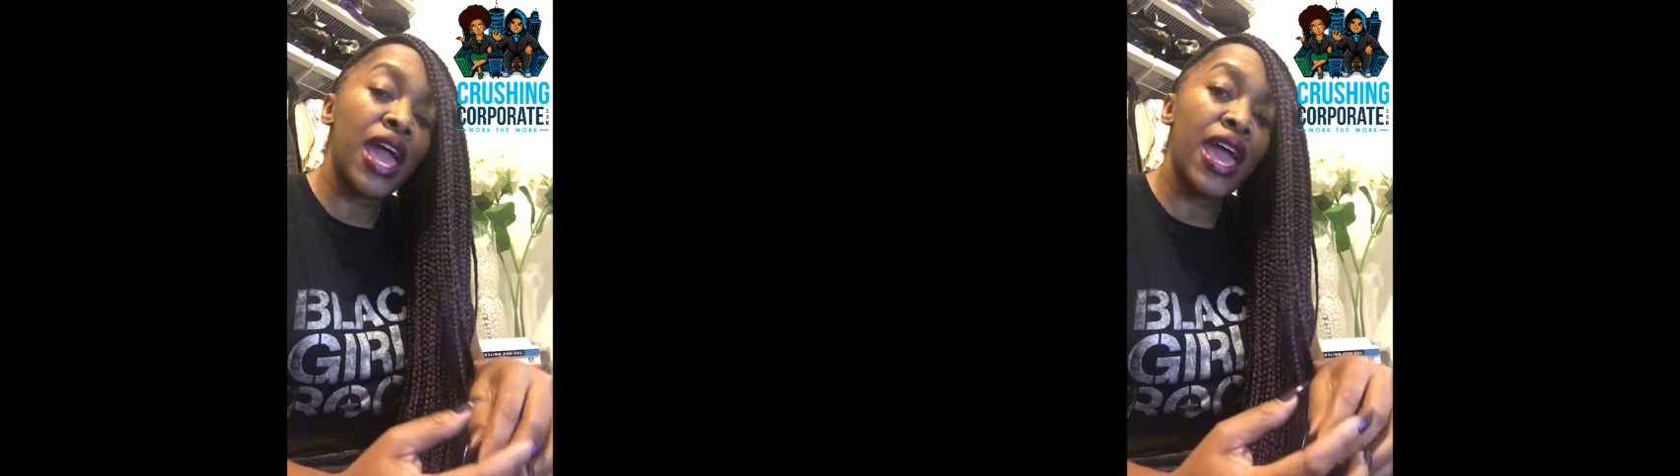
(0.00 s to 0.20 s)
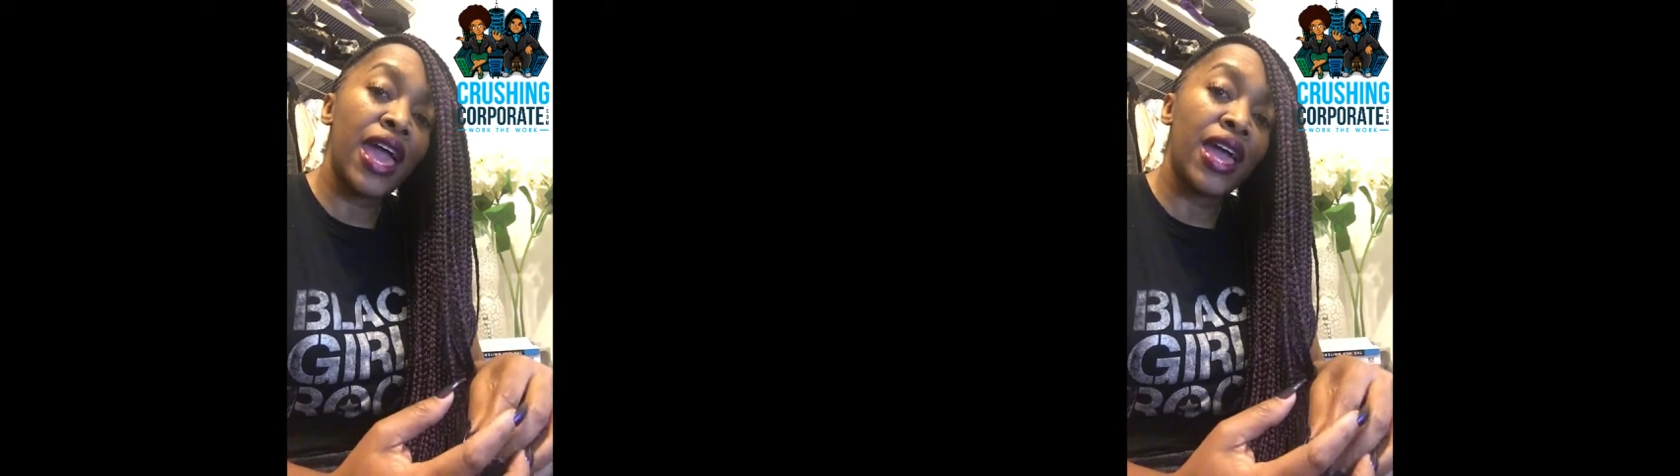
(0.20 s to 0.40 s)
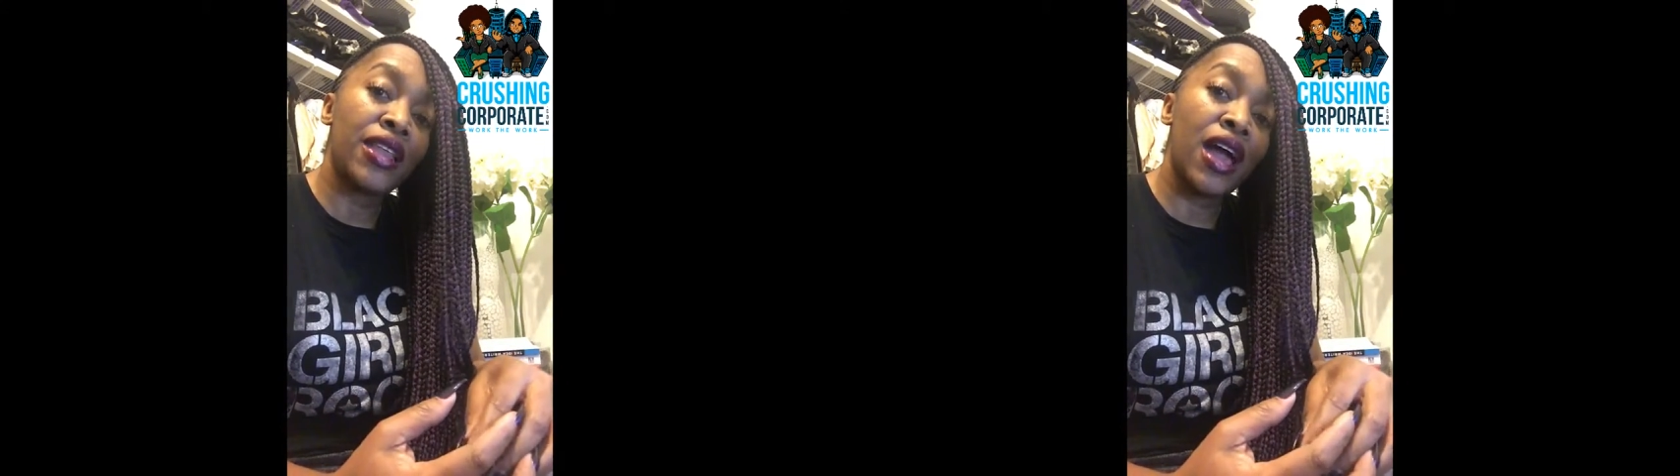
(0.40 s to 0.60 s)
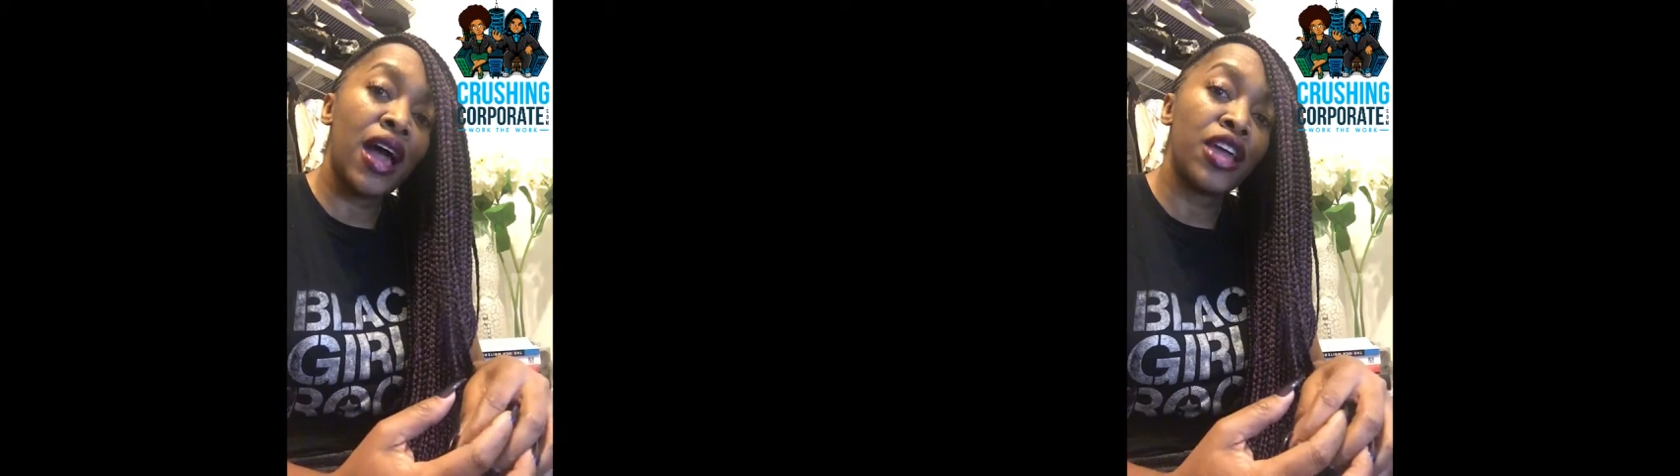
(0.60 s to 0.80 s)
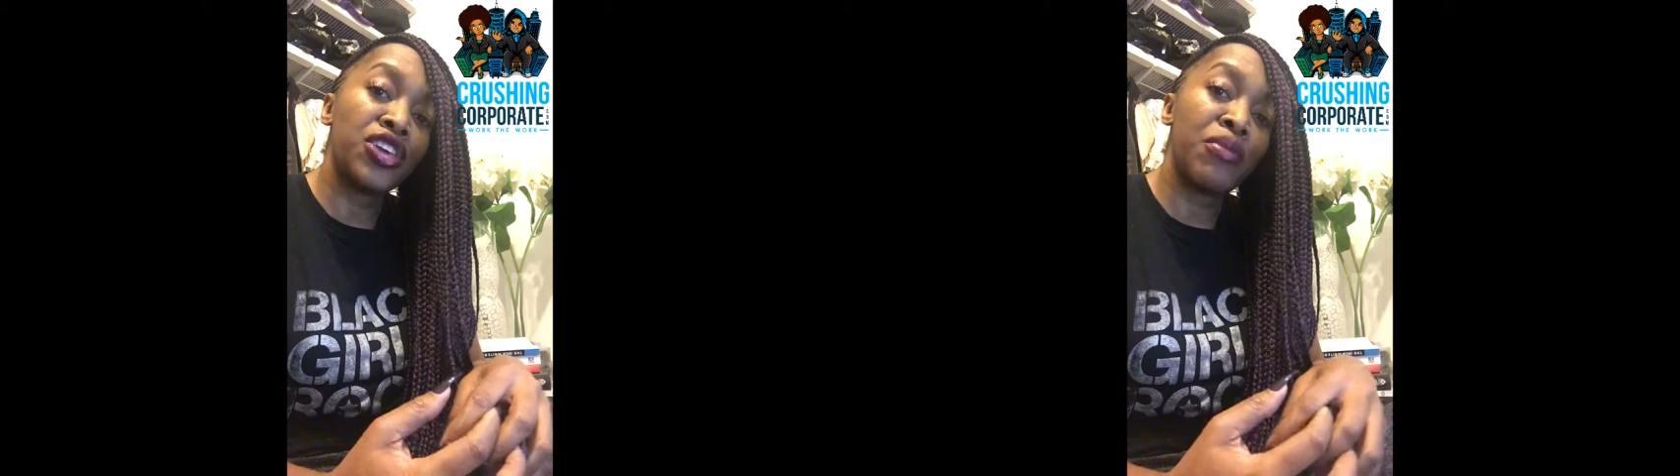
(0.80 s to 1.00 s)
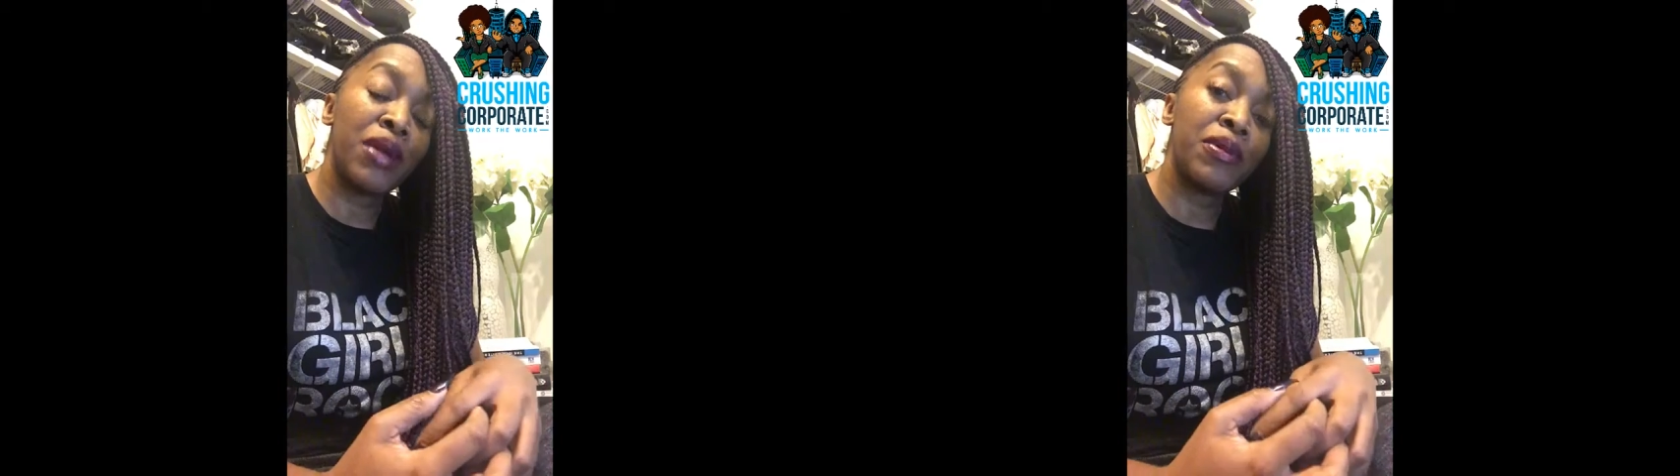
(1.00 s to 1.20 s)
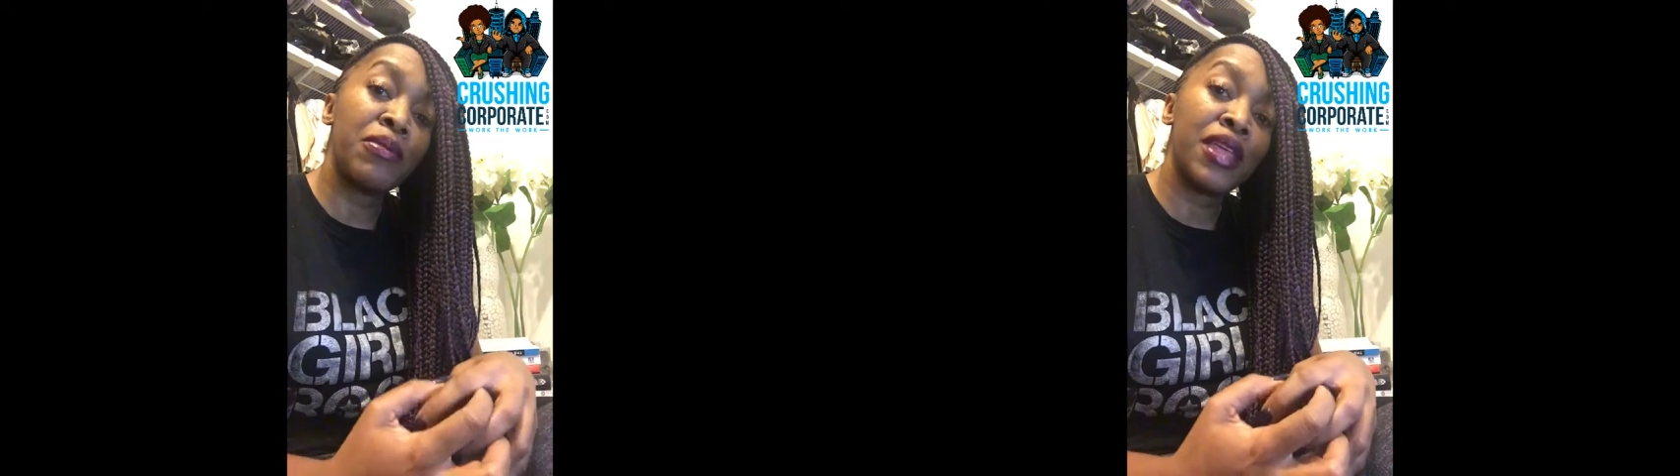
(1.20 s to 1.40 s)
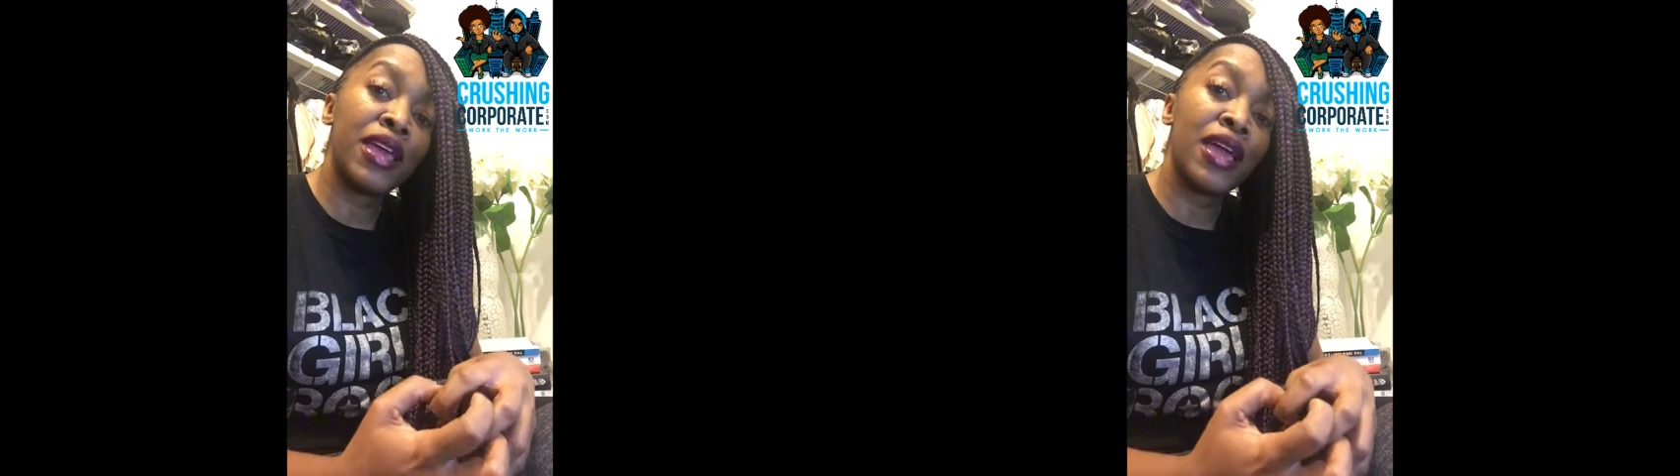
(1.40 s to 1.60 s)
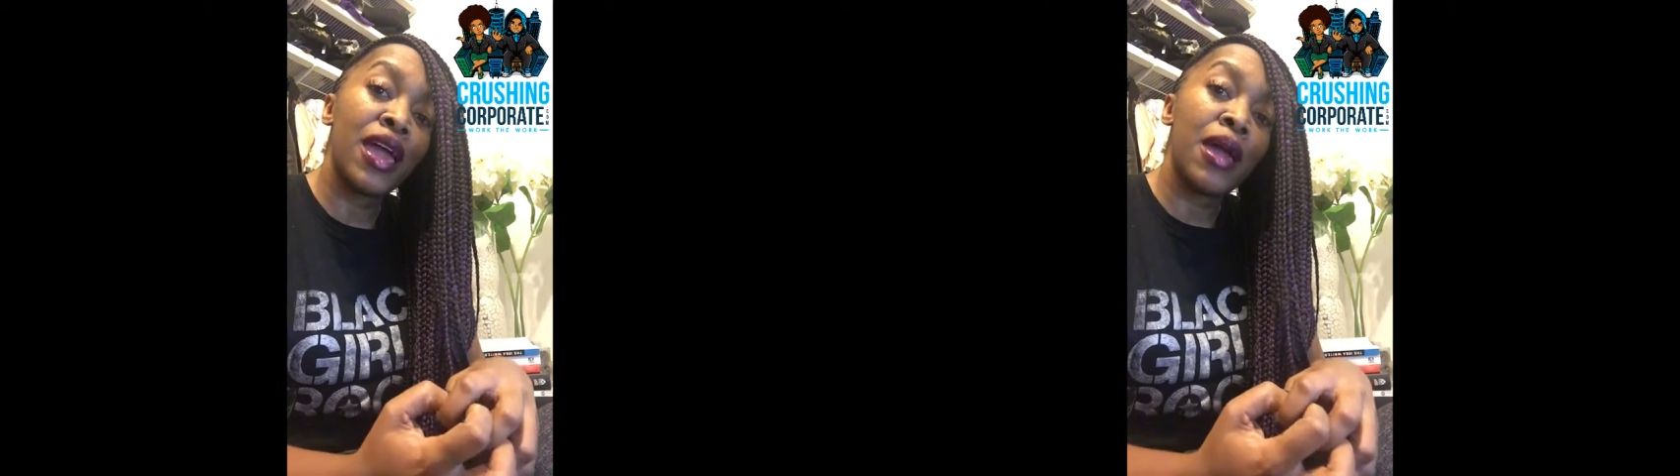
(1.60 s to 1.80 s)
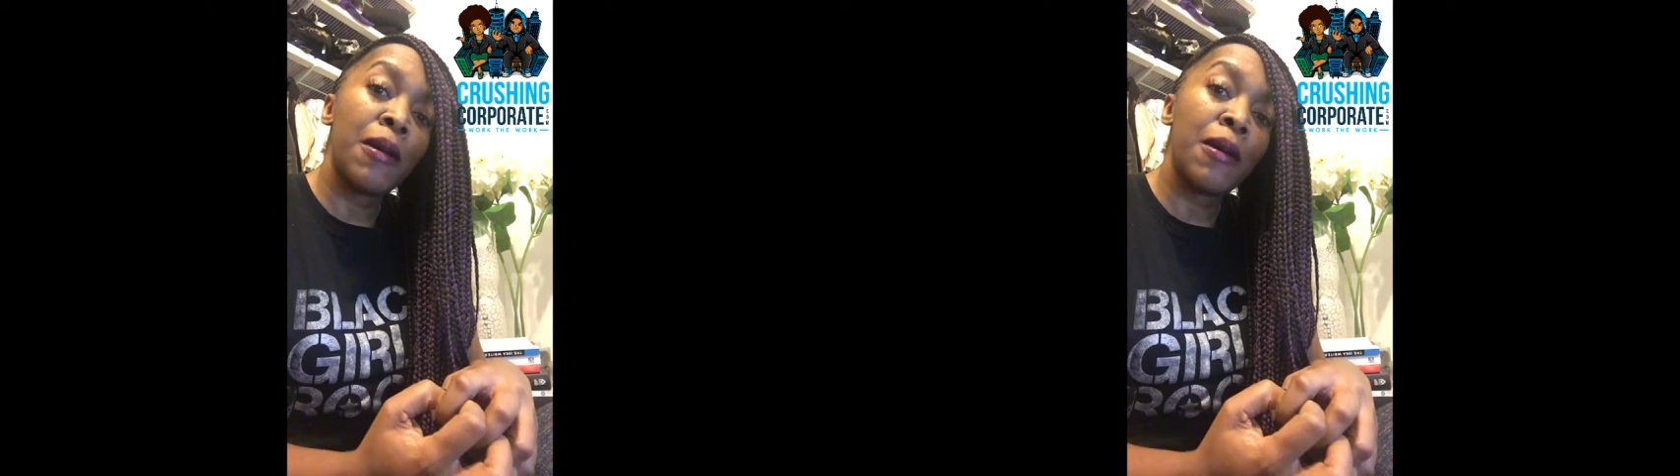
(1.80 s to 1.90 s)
and you might be meeting